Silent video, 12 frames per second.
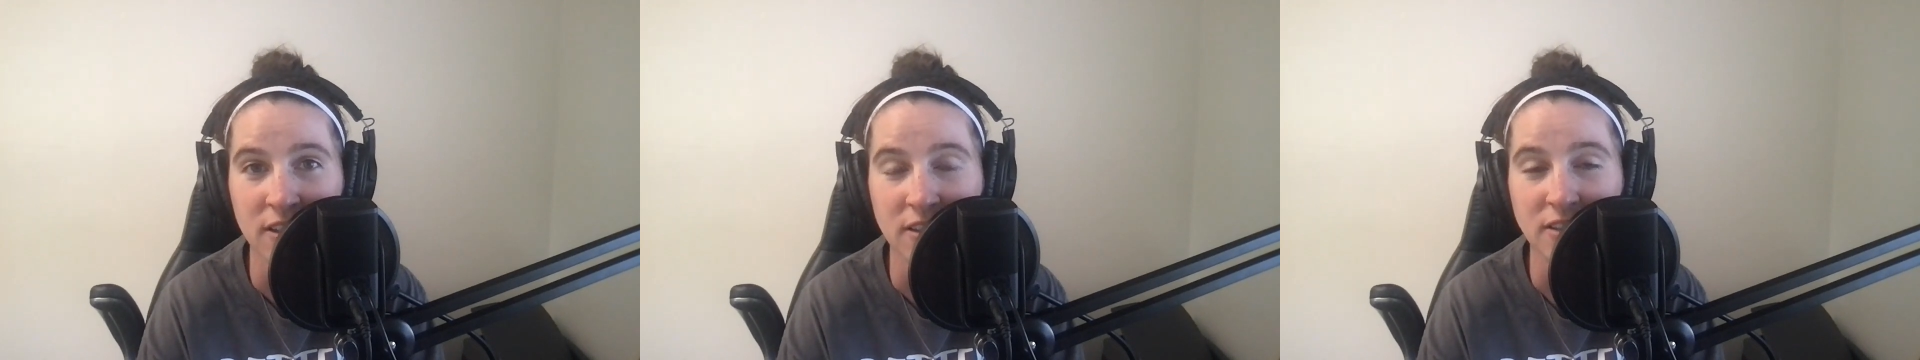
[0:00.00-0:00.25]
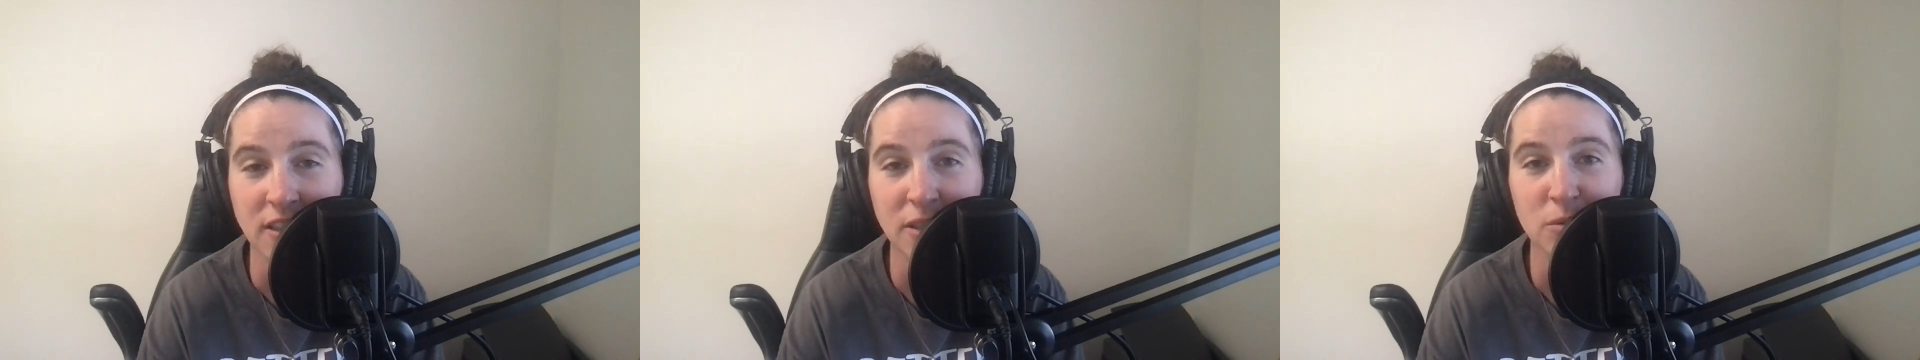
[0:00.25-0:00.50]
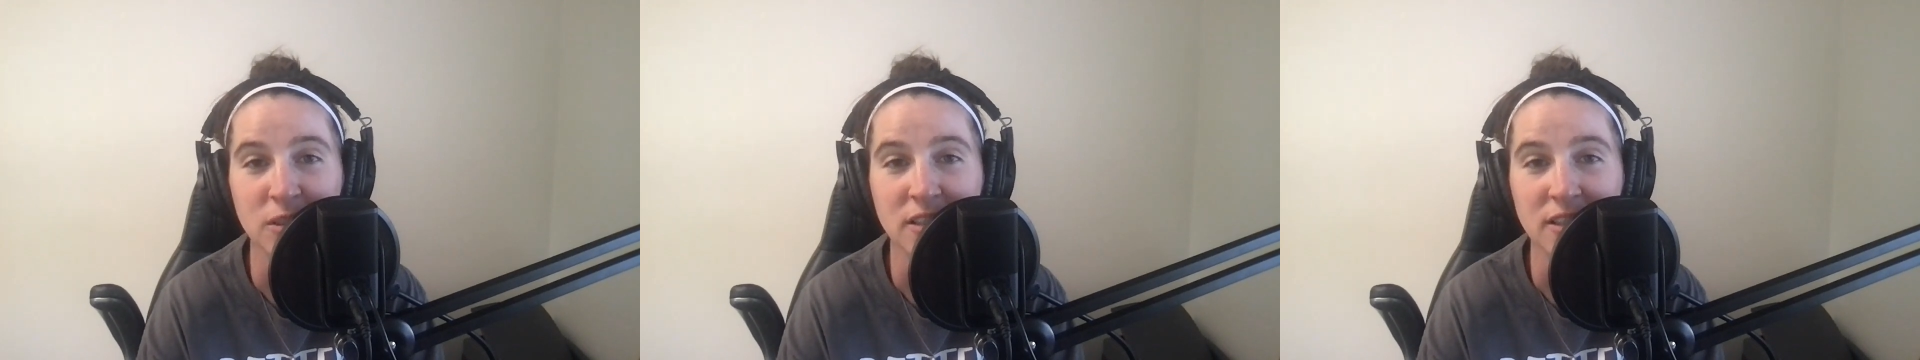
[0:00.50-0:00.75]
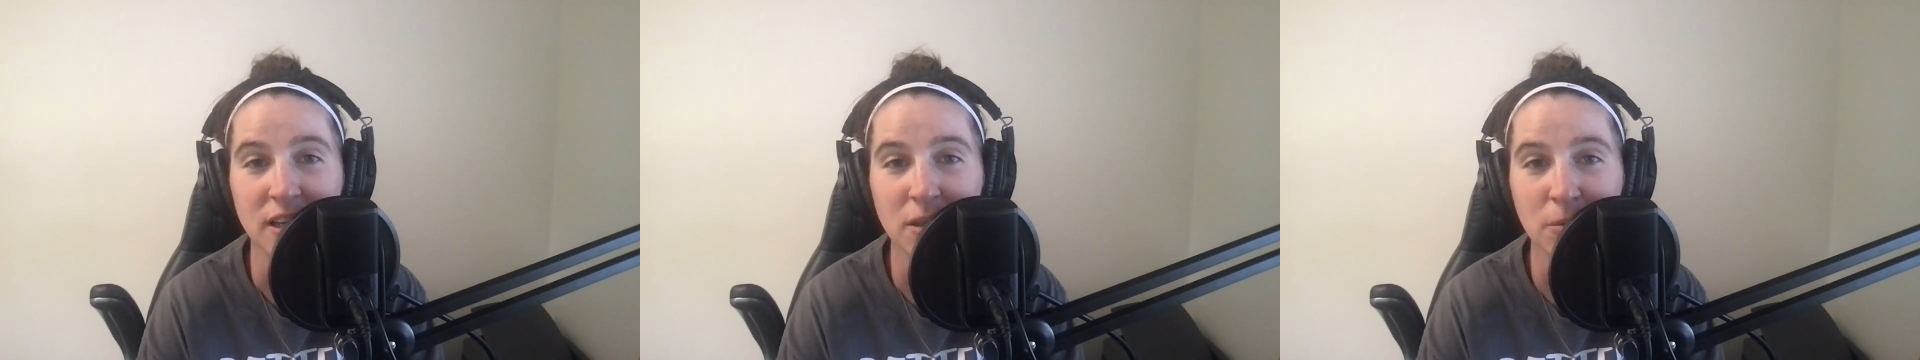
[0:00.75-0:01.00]
The teams that
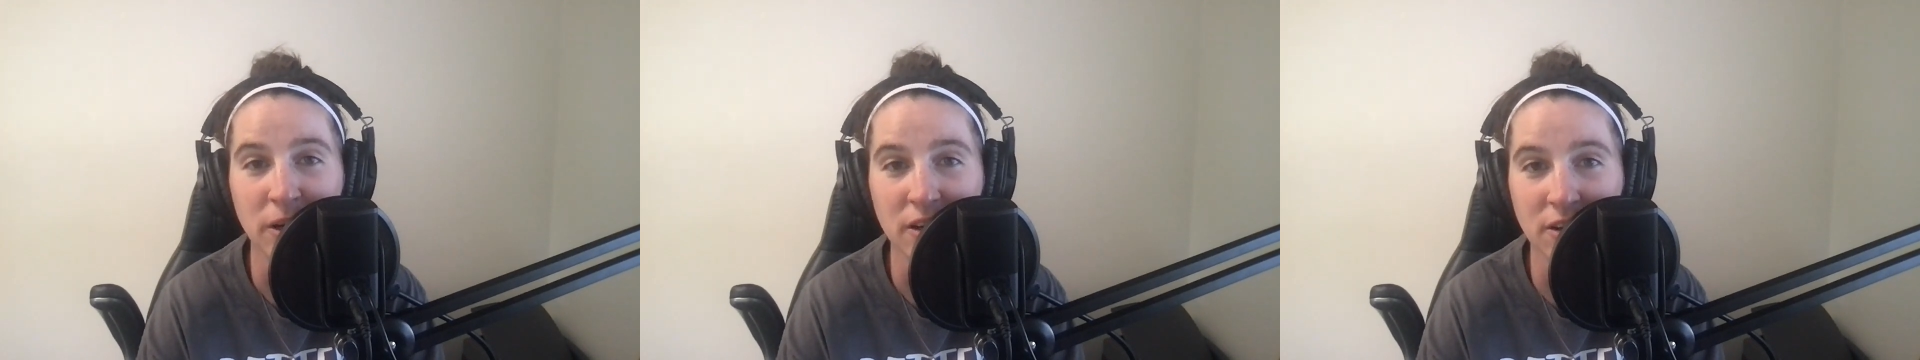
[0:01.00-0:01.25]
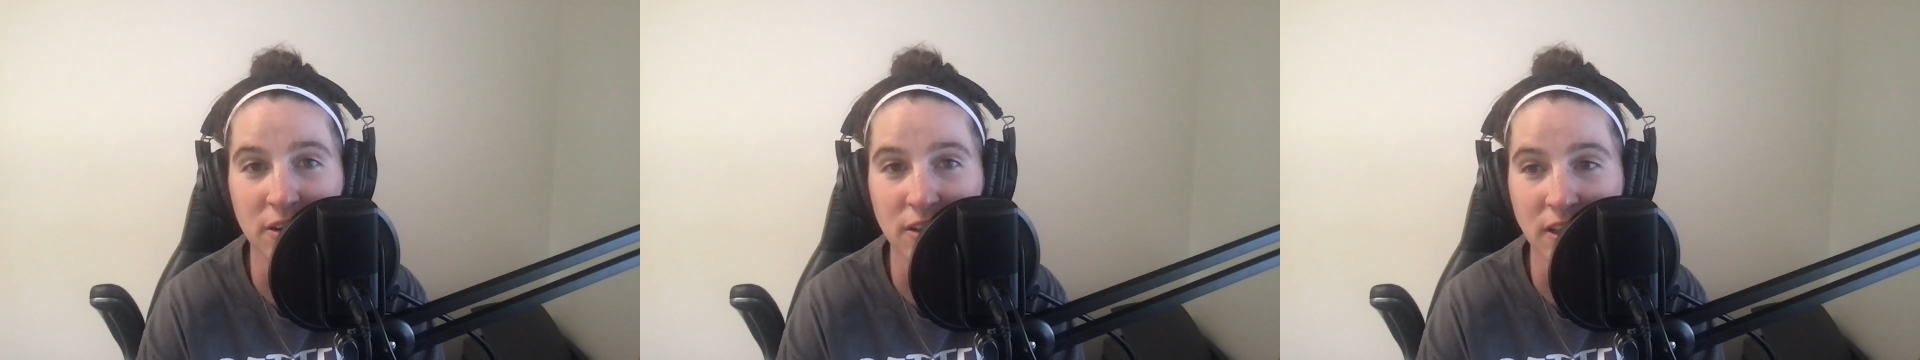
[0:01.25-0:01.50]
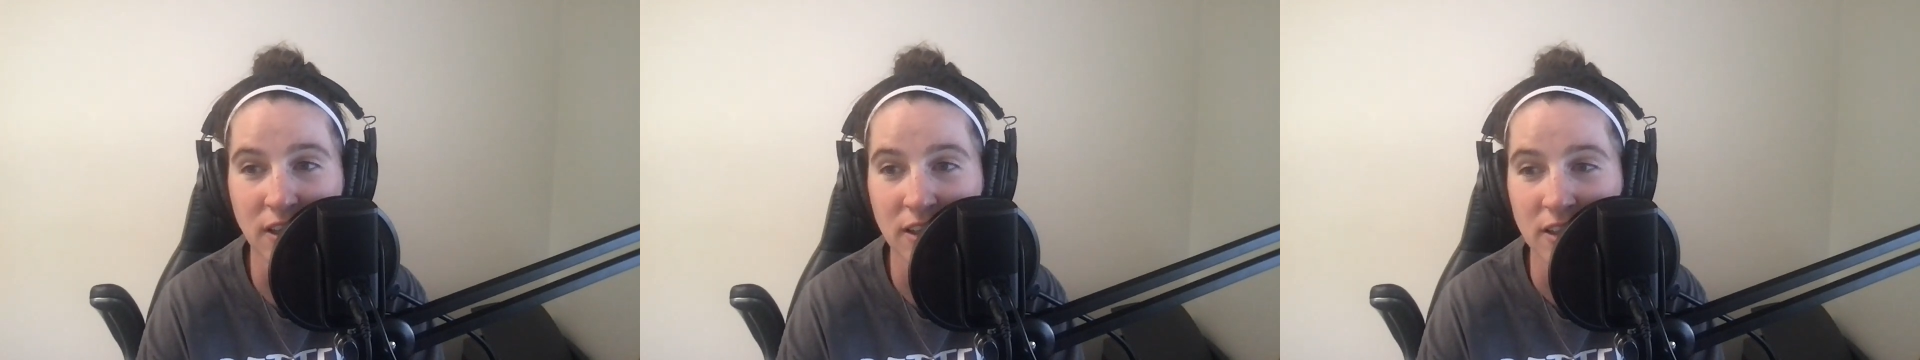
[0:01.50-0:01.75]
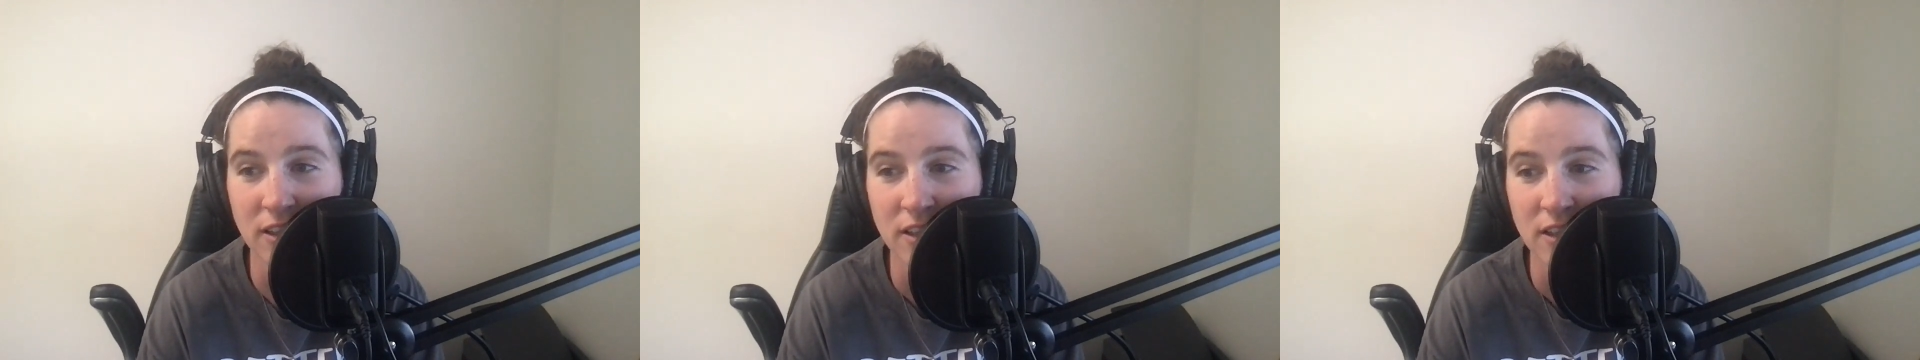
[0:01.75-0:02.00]
celebrate early,
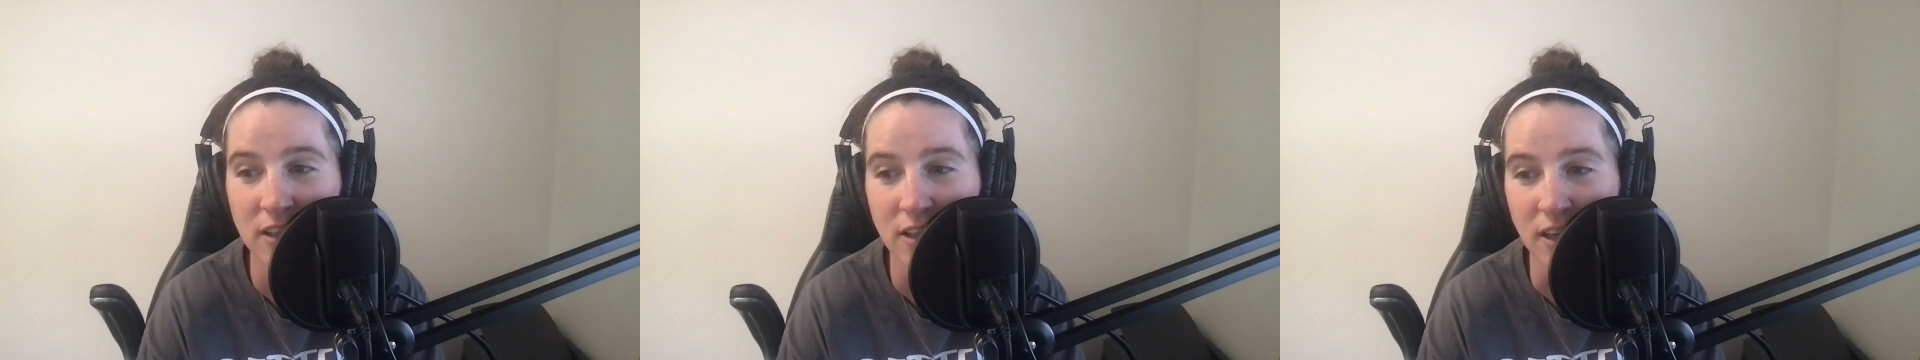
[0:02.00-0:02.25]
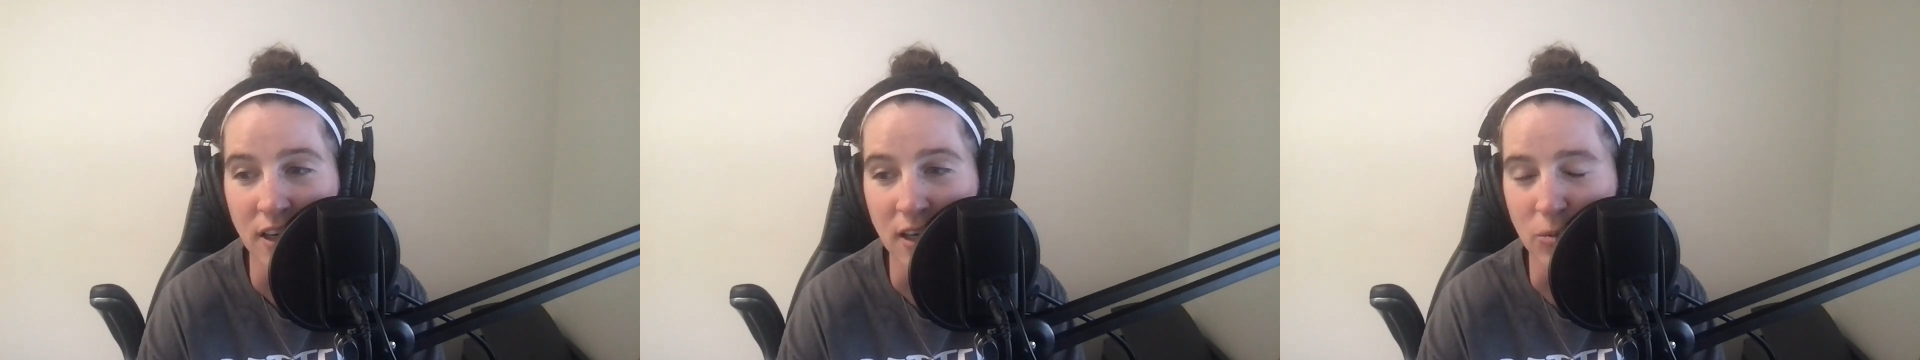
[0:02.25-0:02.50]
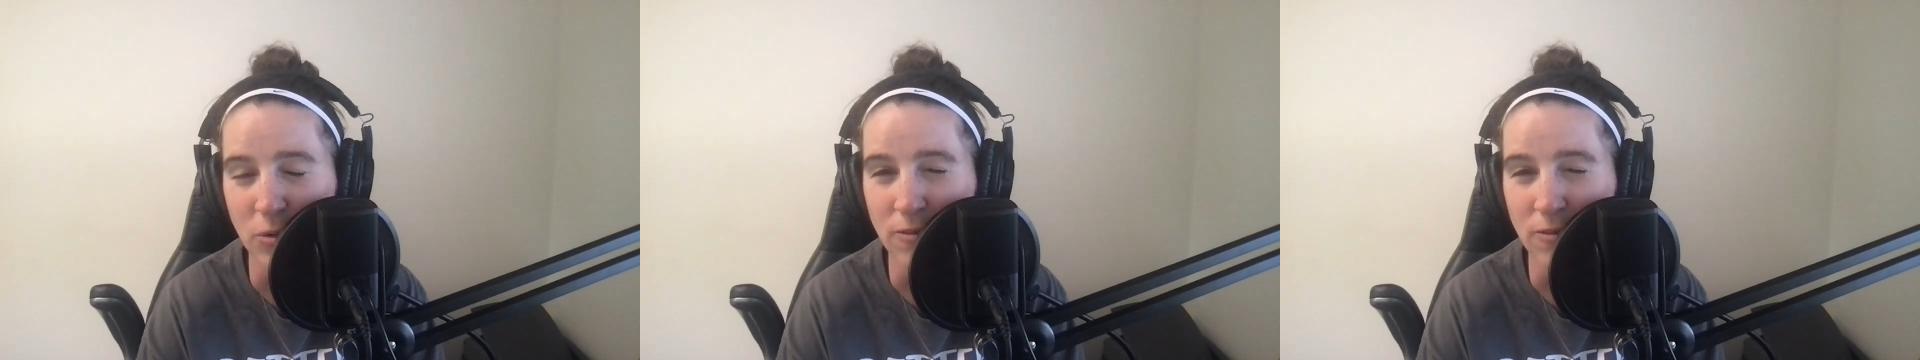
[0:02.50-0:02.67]
and